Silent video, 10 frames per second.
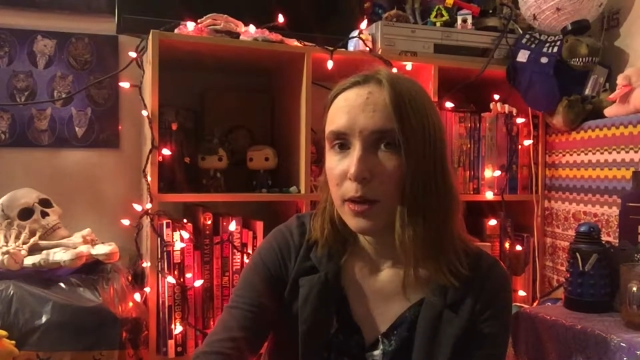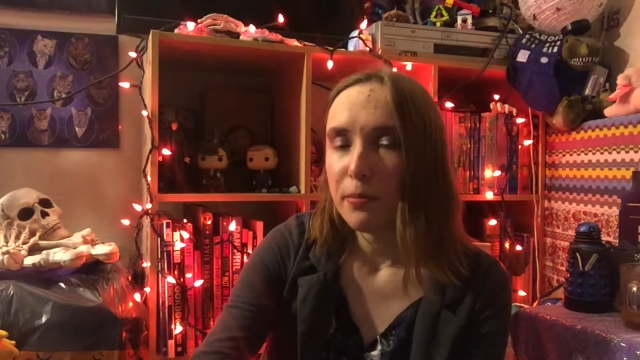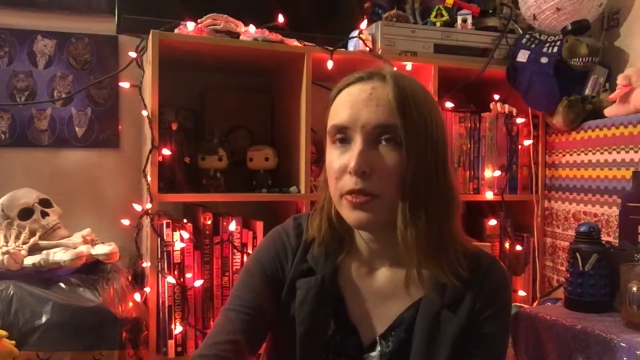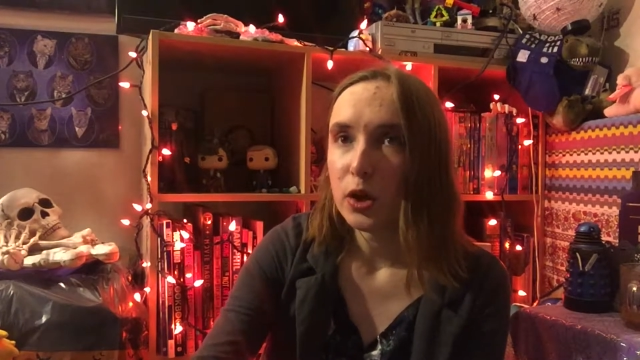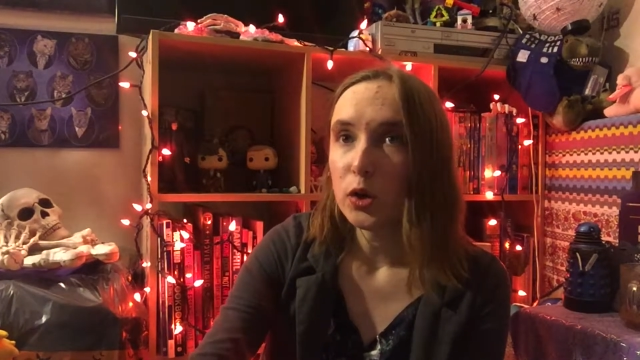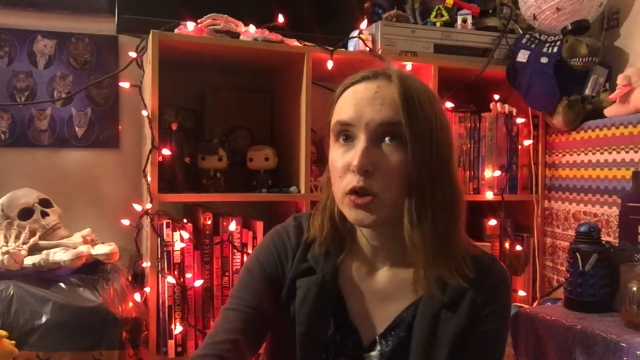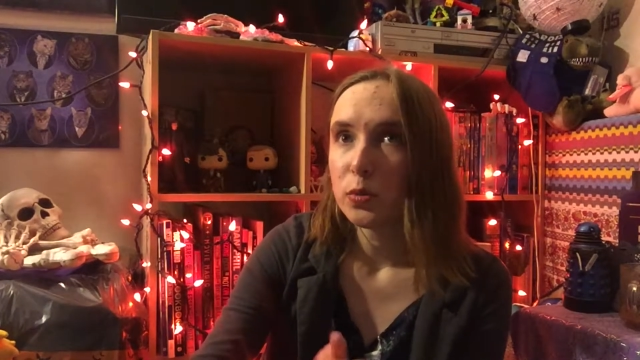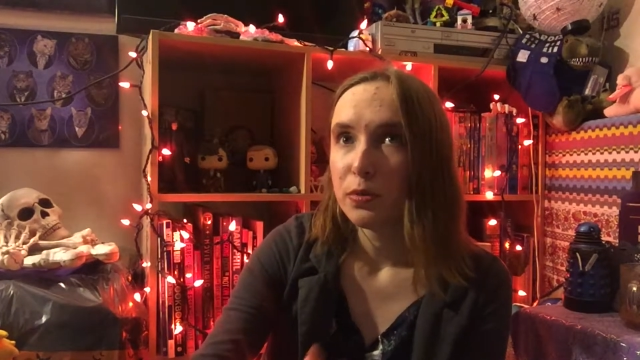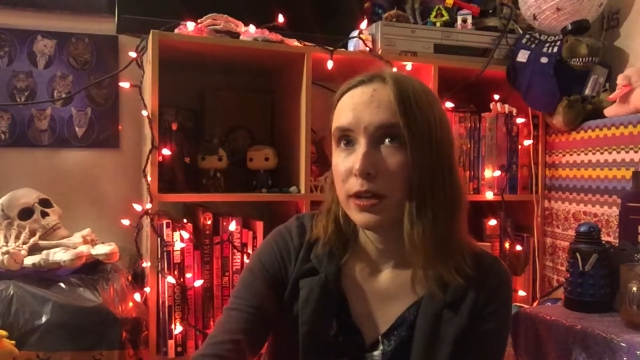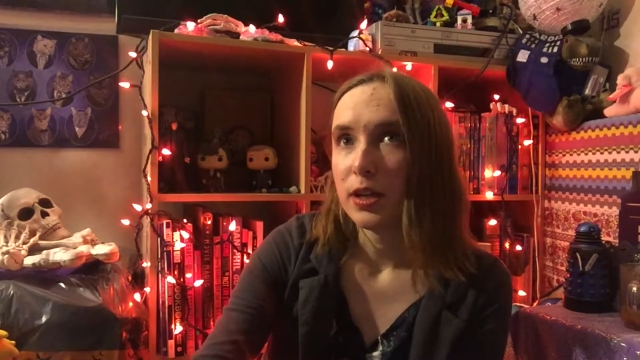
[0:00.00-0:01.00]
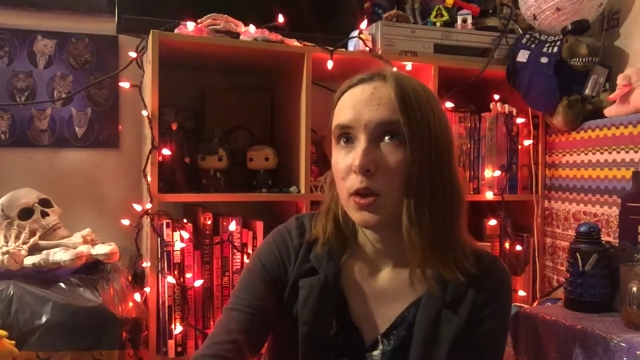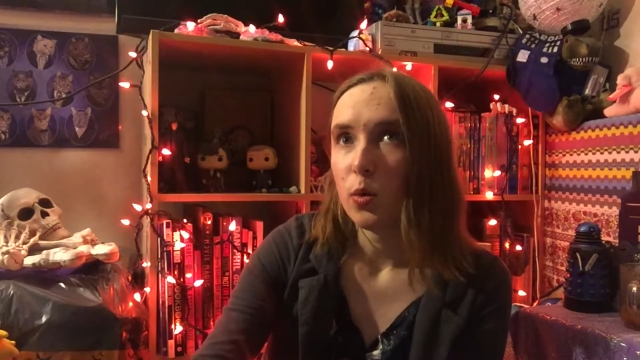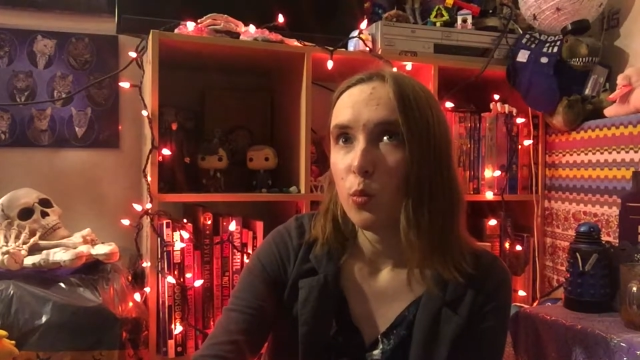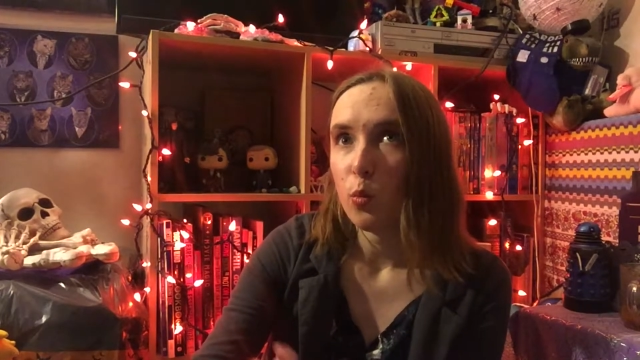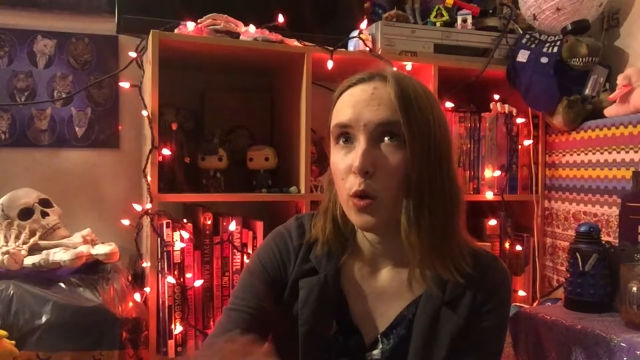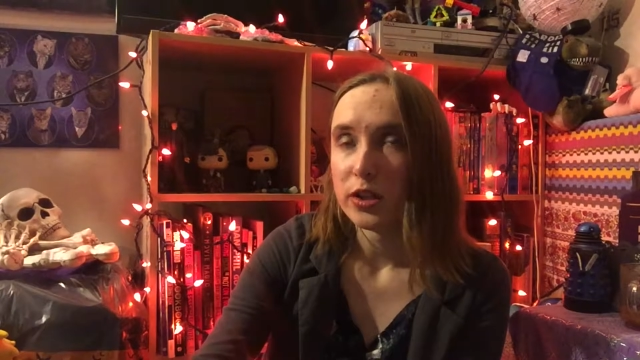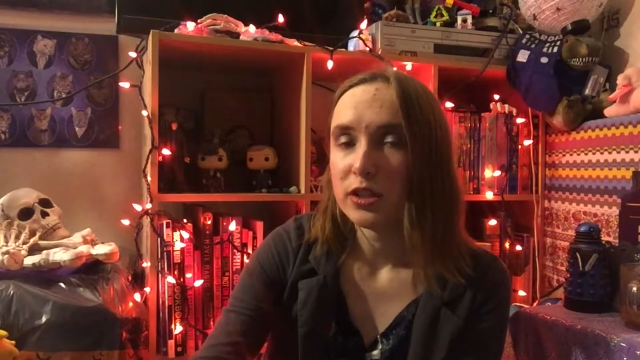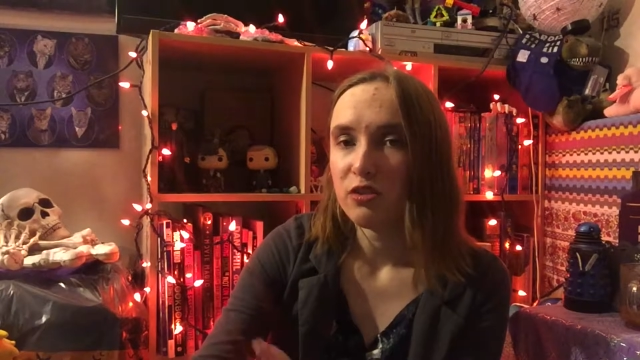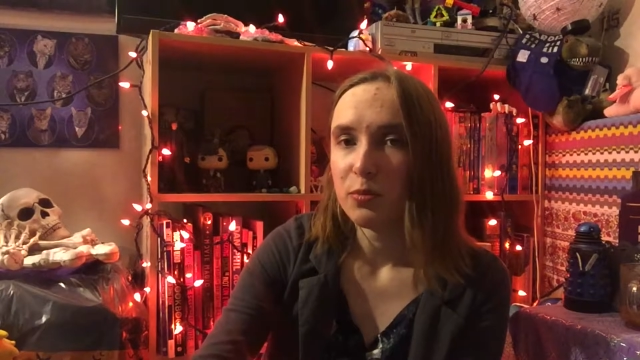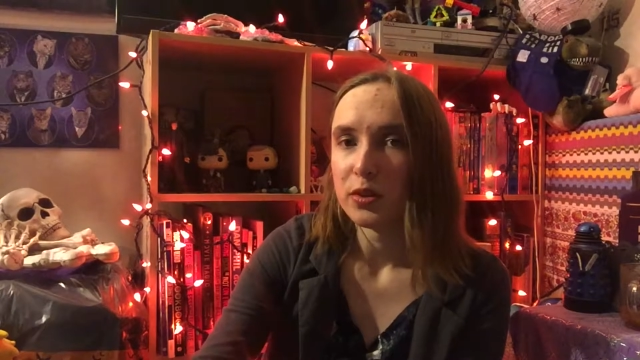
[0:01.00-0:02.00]
But those you'd put in
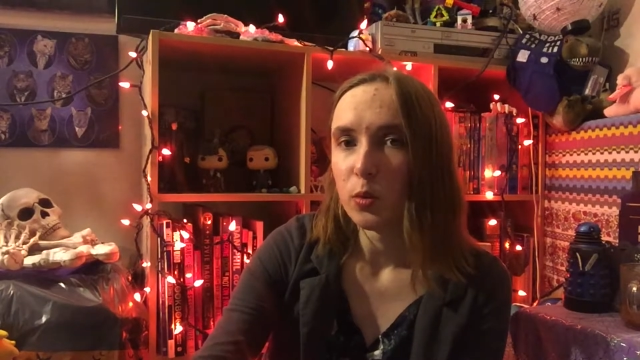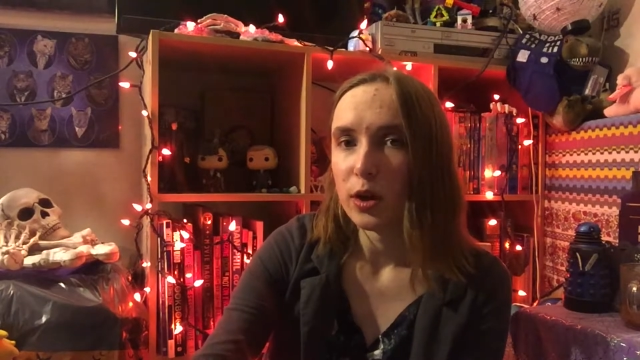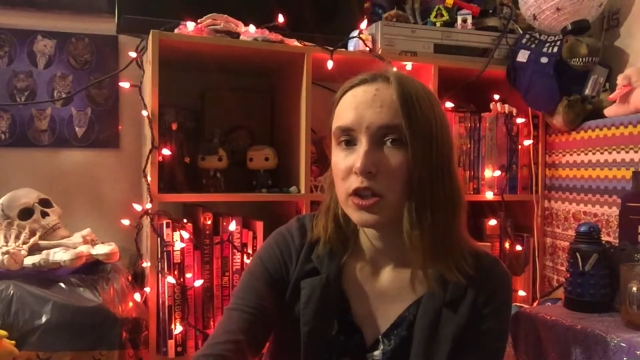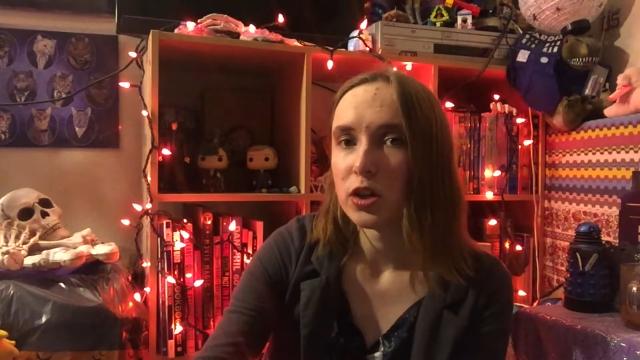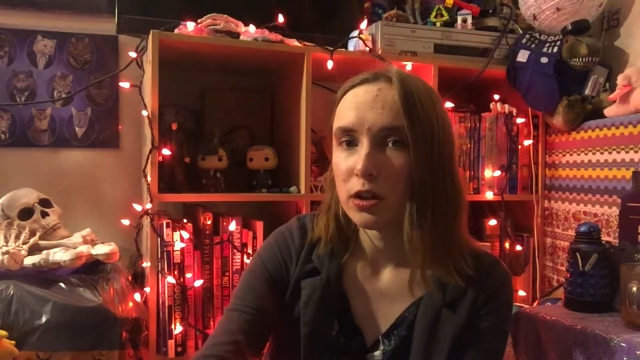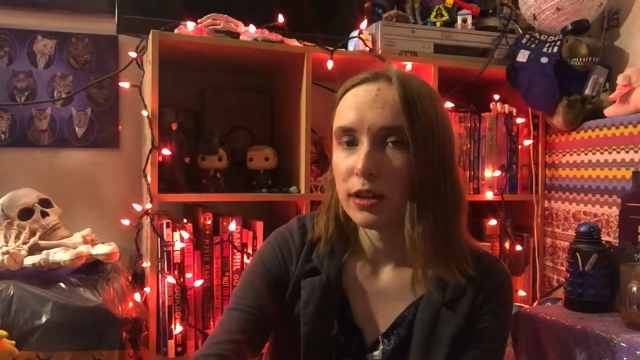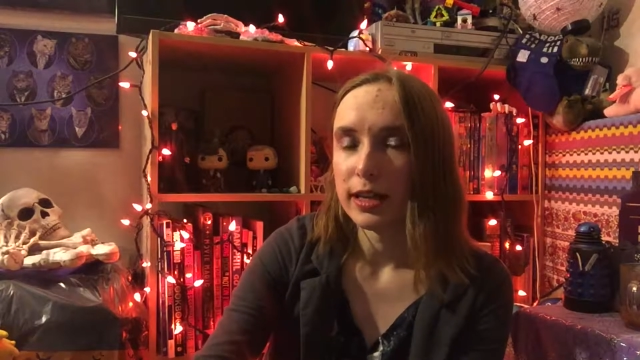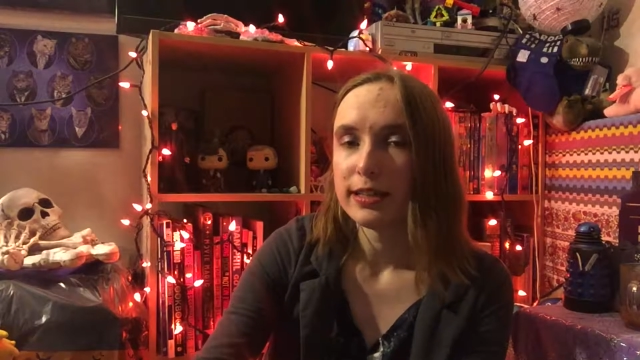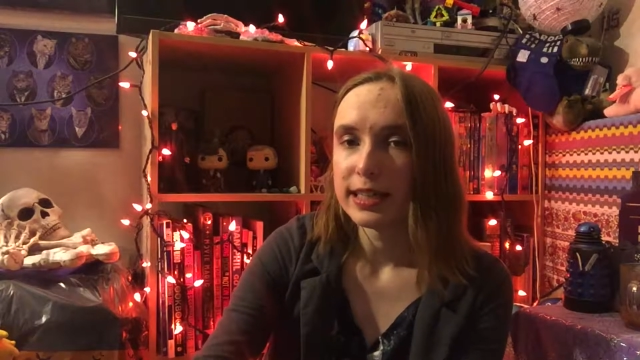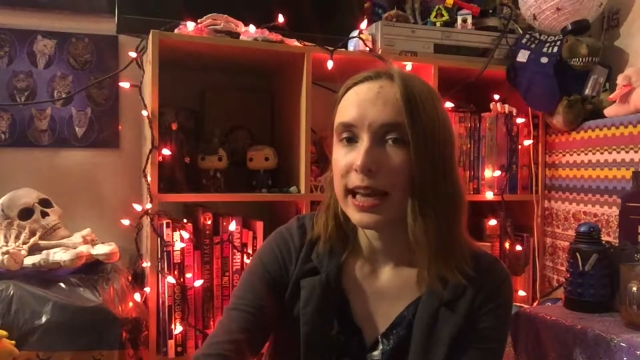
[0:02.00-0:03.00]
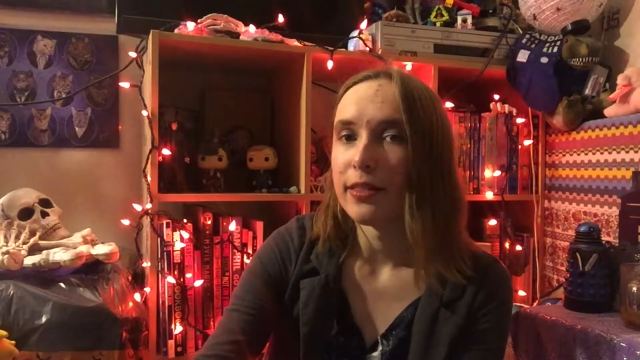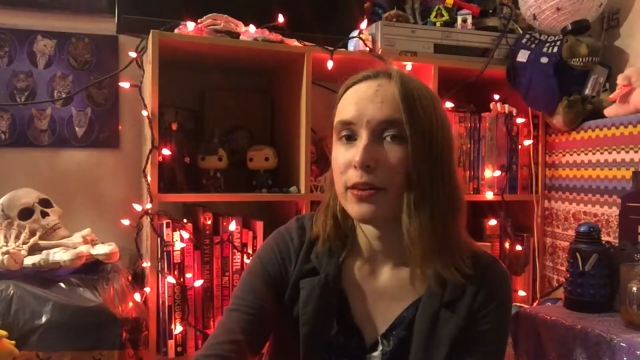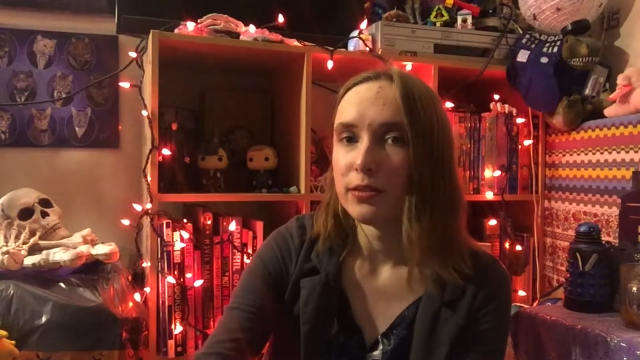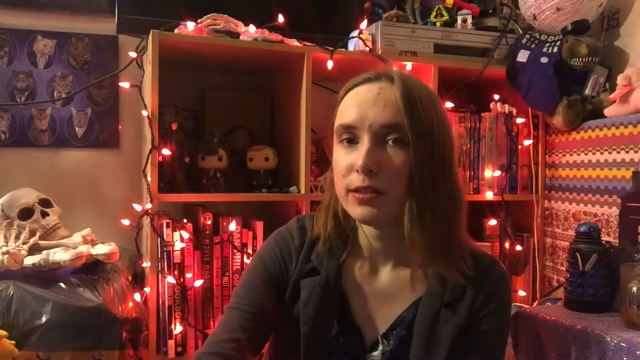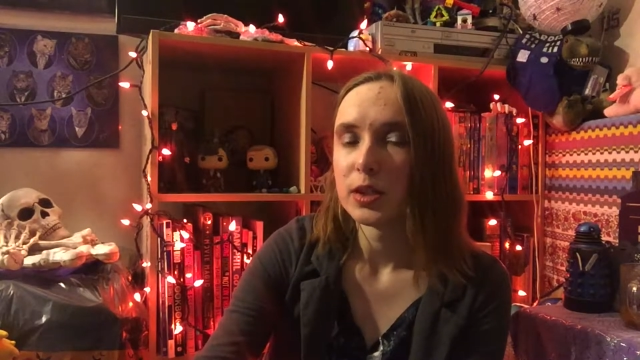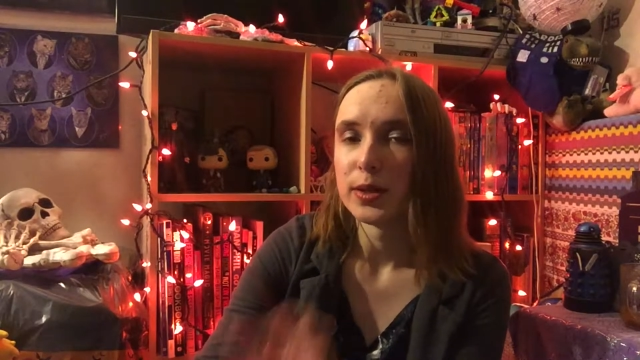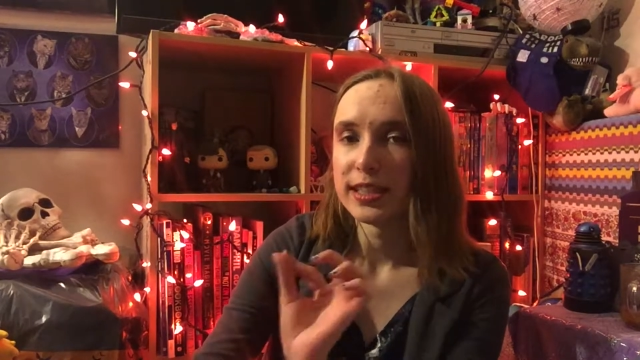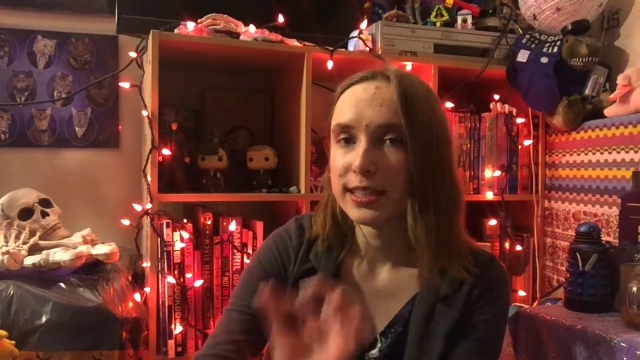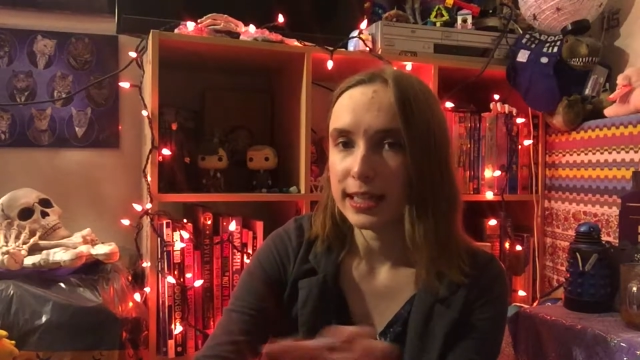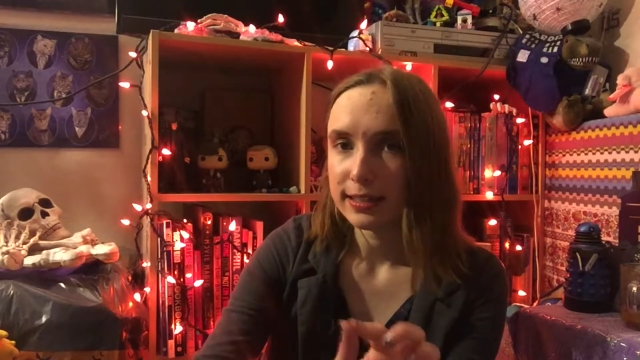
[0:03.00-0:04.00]
once you've put the white chocolate together, so it
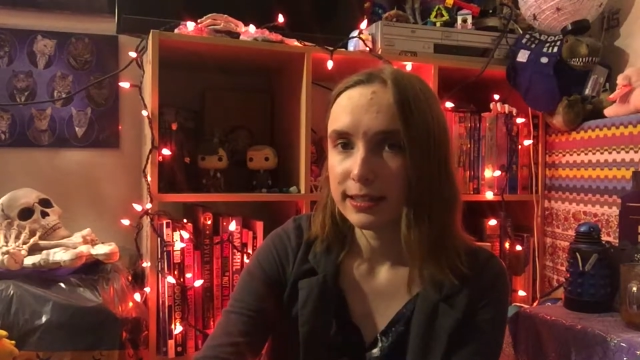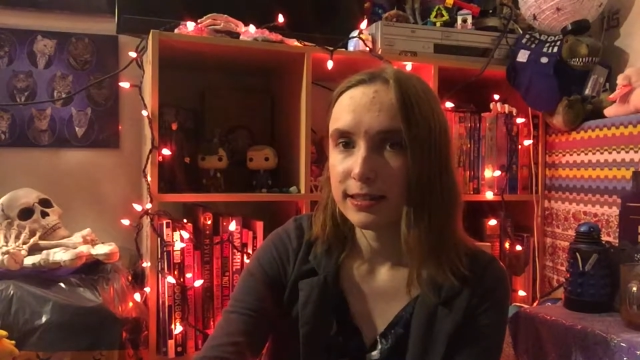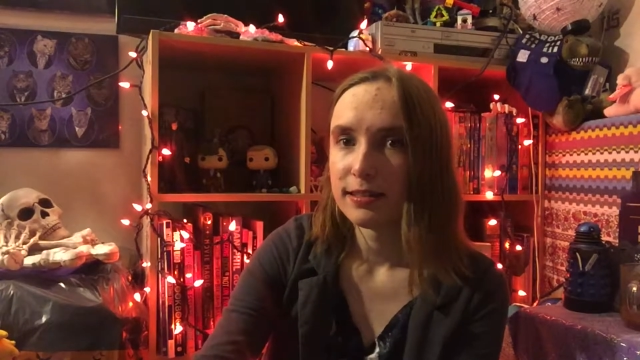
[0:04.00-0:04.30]
sticks.